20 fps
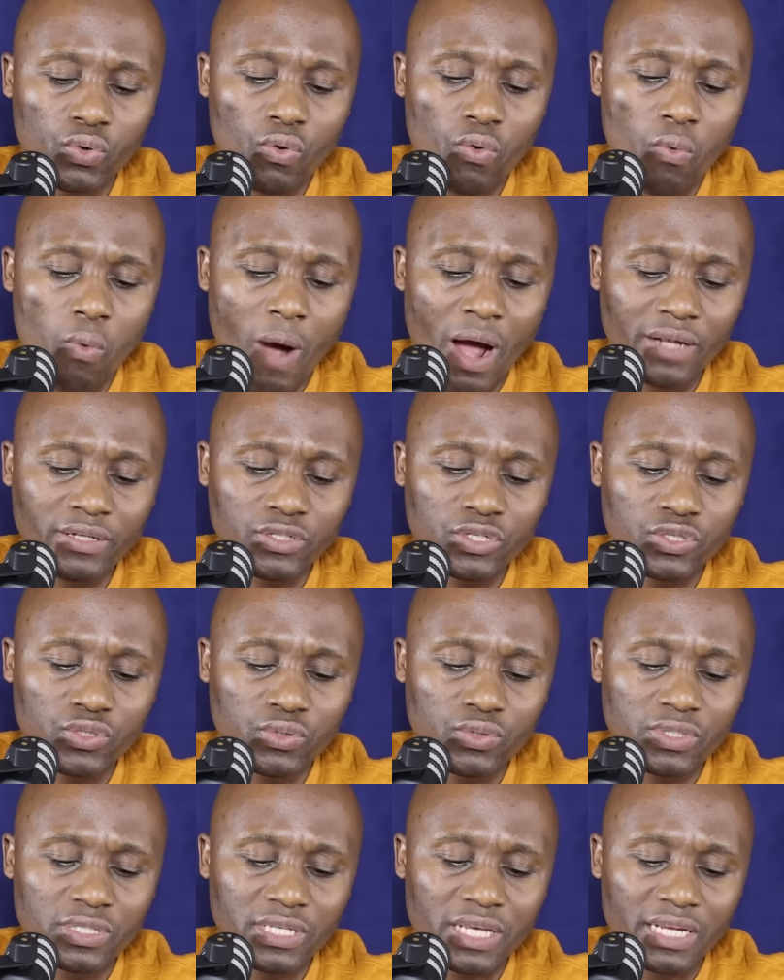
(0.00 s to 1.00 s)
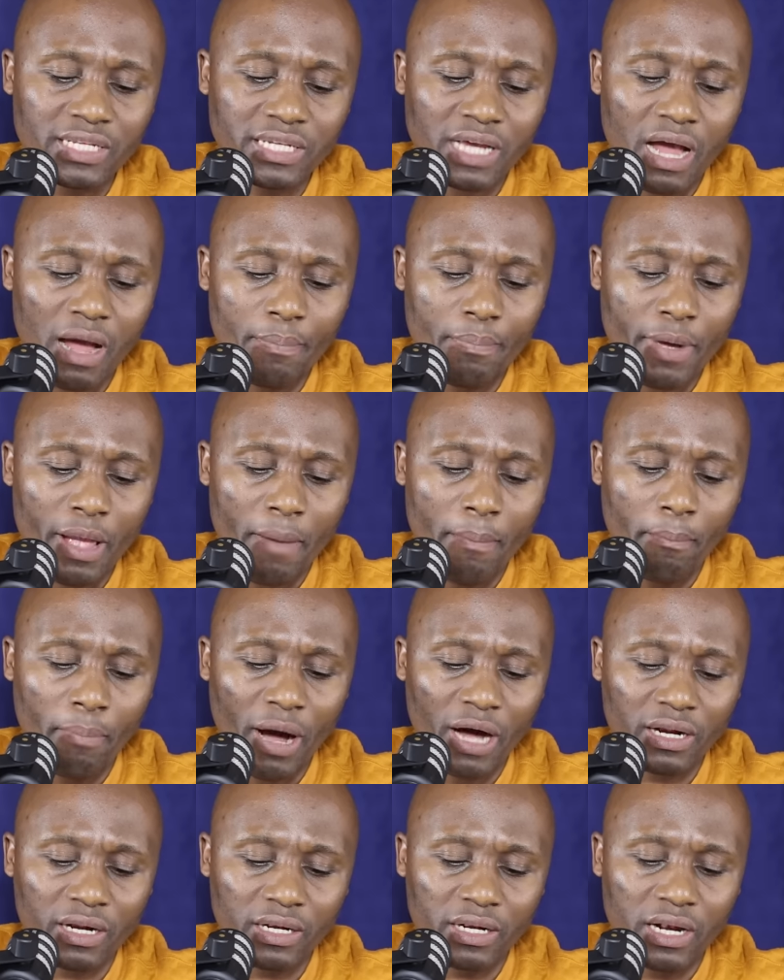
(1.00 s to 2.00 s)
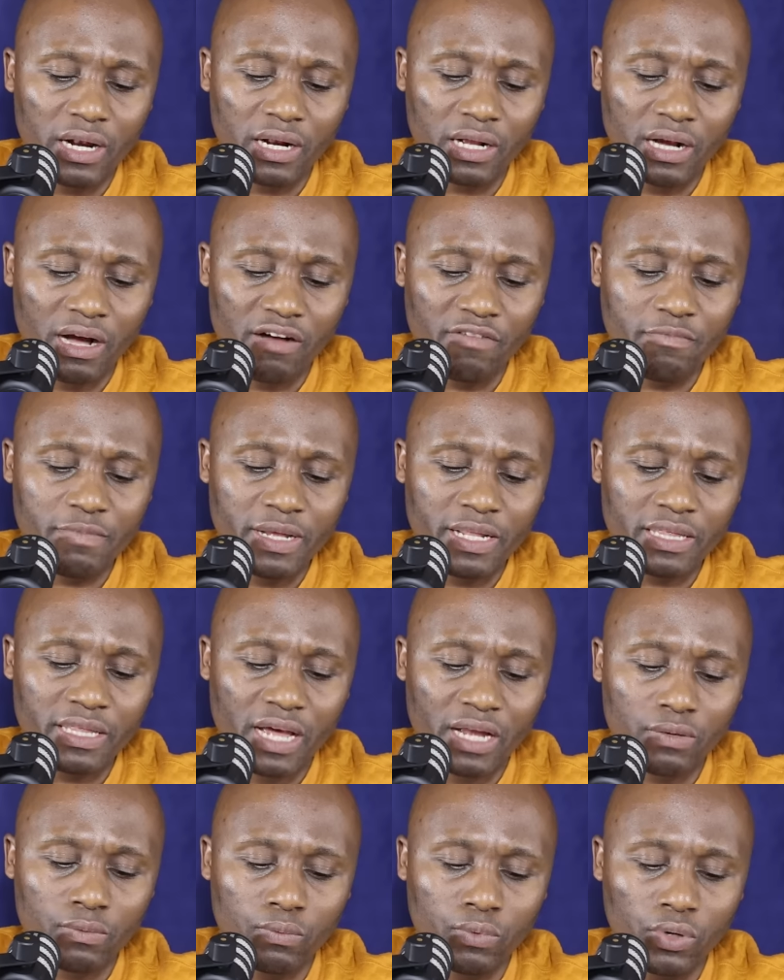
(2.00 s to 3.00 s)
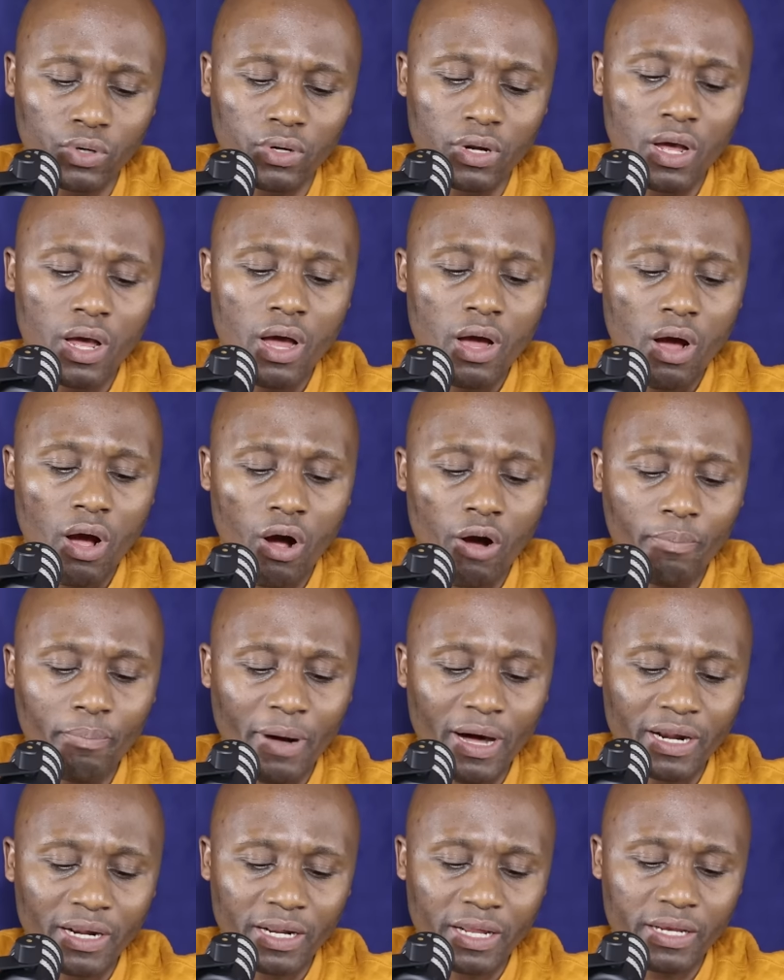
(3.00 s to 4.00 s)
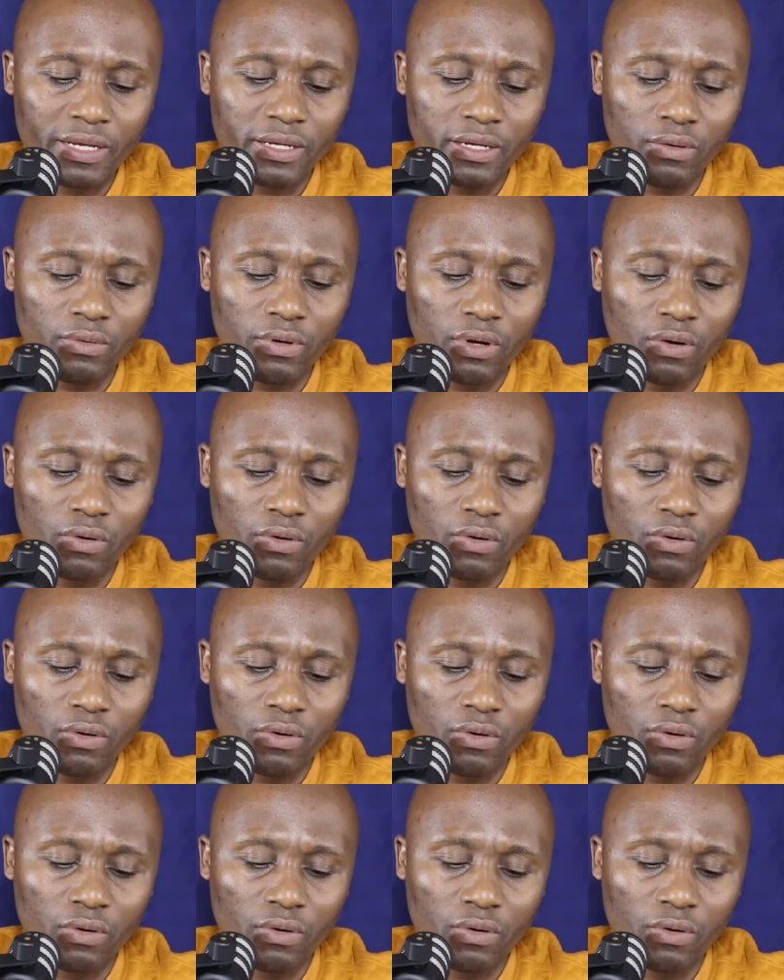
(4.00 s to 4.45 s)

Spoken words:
want to set up a parallel government that will operate